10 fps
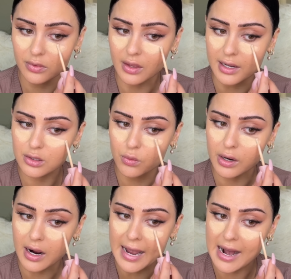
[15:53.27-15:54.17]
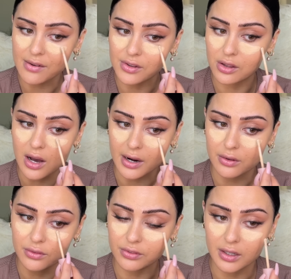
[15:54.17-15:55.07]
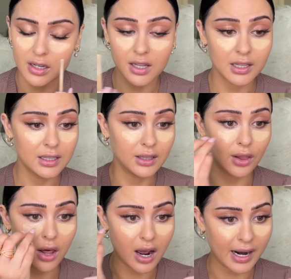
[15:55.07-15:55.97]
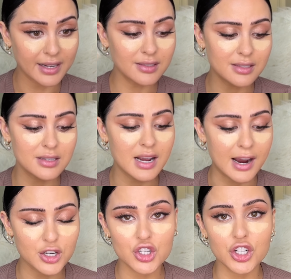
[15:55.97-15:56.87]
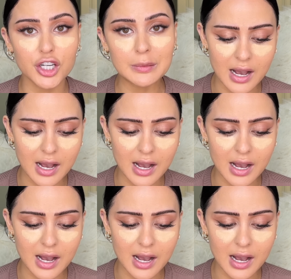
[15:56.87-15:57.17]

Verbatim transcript: that's where I have a lot of lines and texture.